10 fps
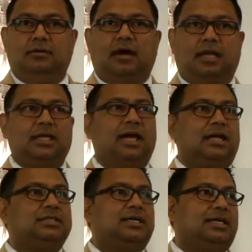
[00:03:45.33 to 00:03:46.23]
I think I
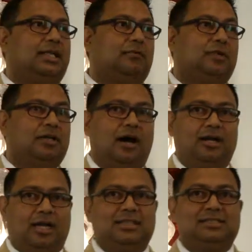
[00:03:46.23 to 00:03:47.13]
can share that with
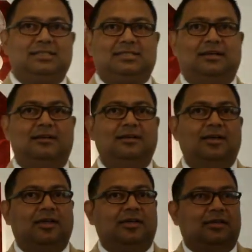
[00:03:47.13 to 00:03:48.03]
God, not just the
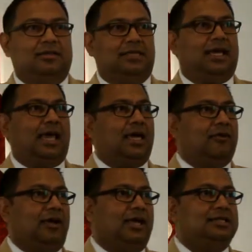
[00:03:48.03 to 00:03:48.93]
A
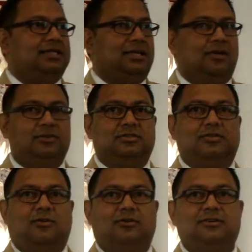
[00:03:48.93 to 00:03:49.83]
grades and the good
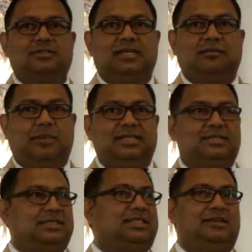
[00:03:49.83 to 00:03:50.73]
scores and the
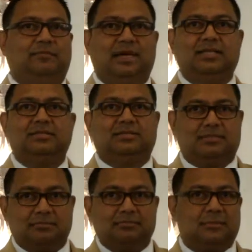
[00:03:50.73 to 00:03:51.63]
best achievements.
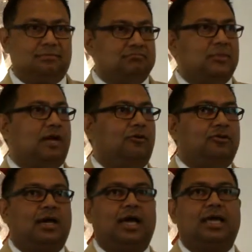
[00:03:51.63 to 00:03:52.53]
No,
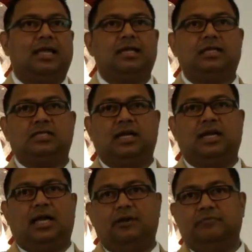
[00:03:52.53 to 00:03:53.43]
I can
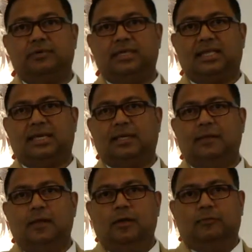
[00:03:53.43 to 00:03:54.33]
share everything
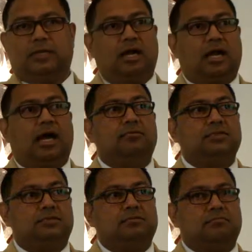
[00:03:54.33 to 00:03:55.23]
with God. I
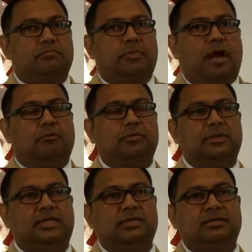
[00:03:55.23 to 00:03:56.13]
was
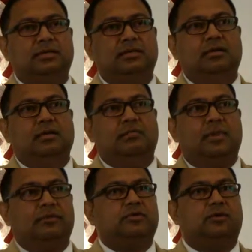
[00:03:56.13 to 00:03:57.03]
probably
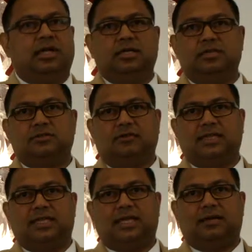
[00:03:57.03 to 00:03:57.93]
maybe 12 years
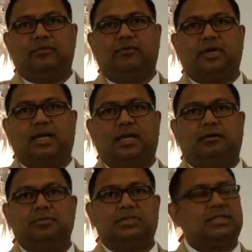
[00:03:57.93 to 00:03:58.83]
old at that point, and
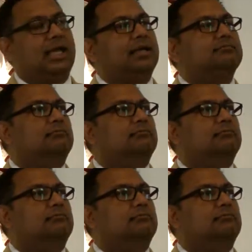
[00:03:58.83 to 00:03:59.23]
I was just like,